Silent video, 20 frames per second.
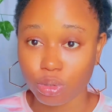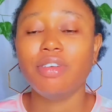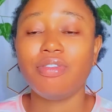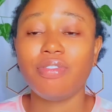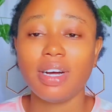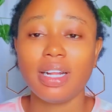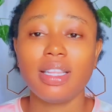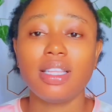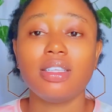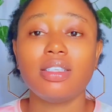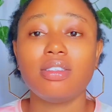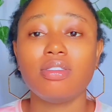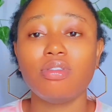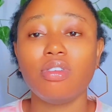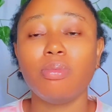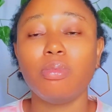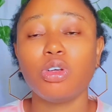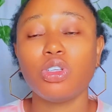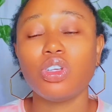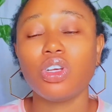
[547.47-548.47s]
In fact, this
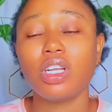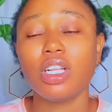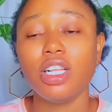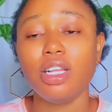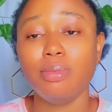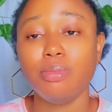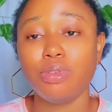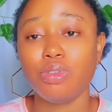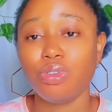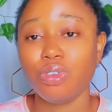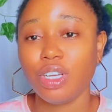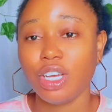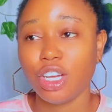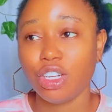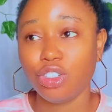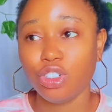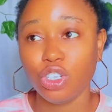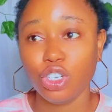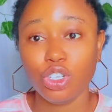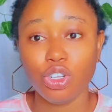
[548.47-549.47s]
serum also claims to
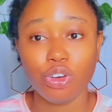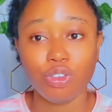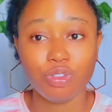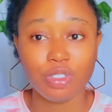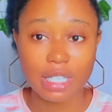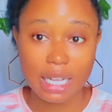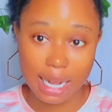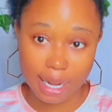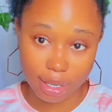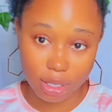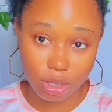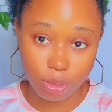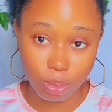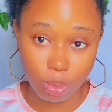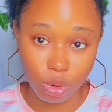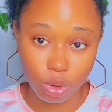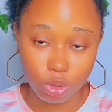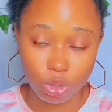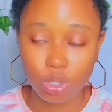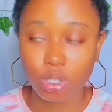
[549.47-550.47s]
get rid of dark
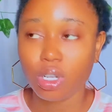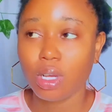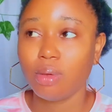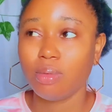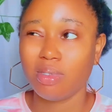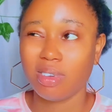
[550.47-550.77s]
spots,